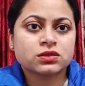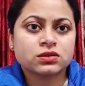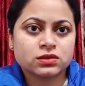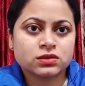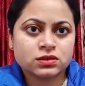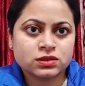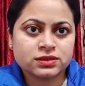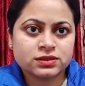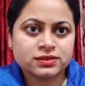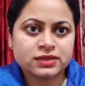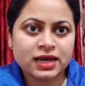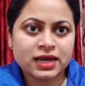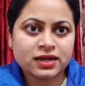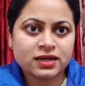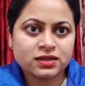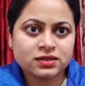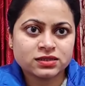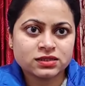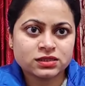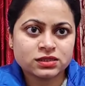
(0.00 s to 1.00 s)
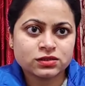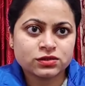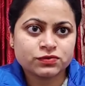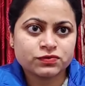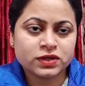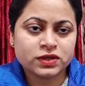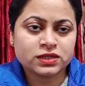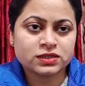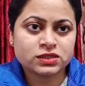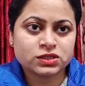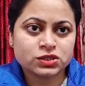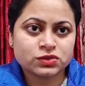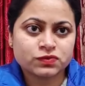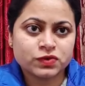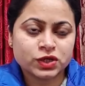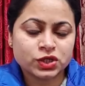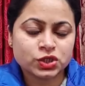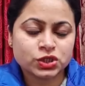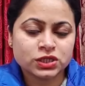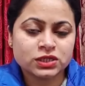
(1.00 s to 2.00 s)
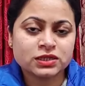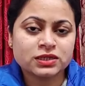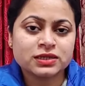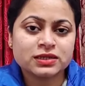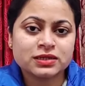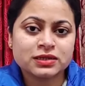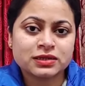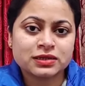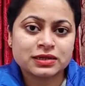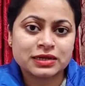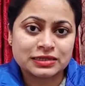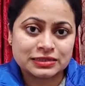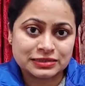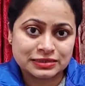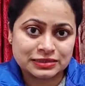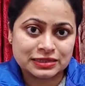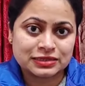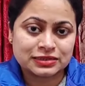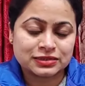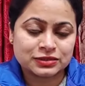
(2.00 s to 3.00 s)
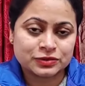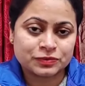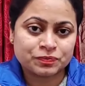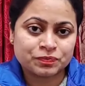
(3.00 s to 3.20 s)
science fiction consists,